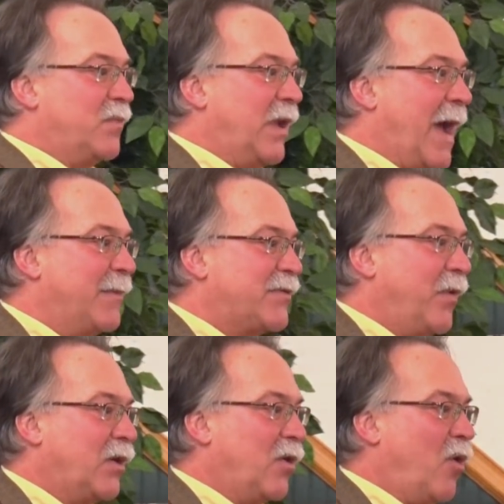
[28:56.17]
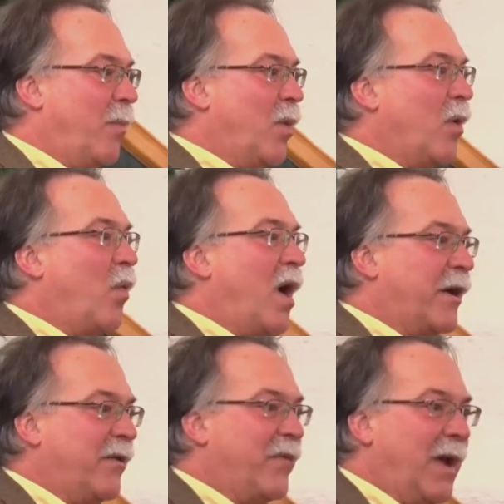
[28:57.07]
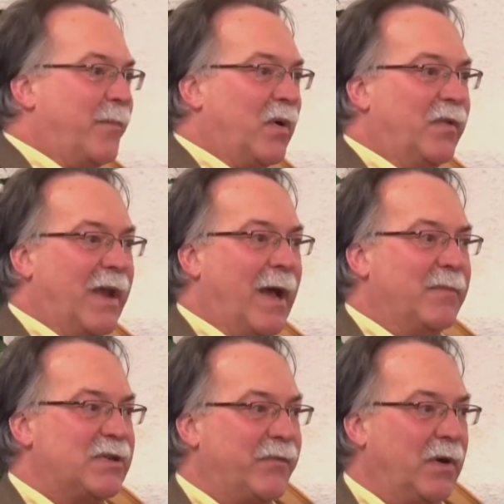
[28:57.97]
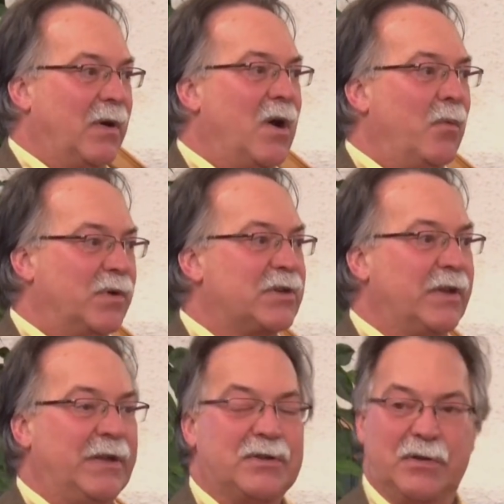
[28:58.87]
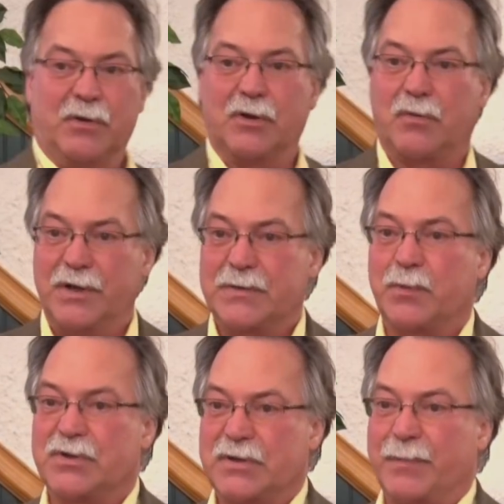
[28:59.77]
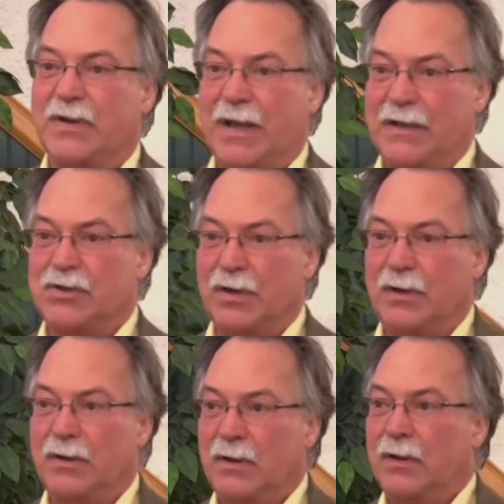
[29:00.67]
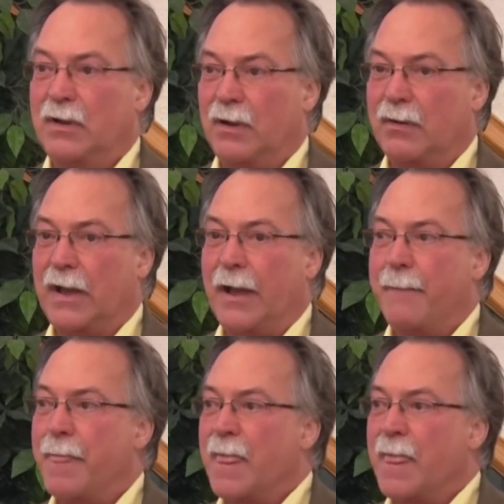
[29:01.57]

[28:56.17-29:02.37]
The atmosphere can hold more water vapor in the atmosphere, which leads to increased precipitation, okay?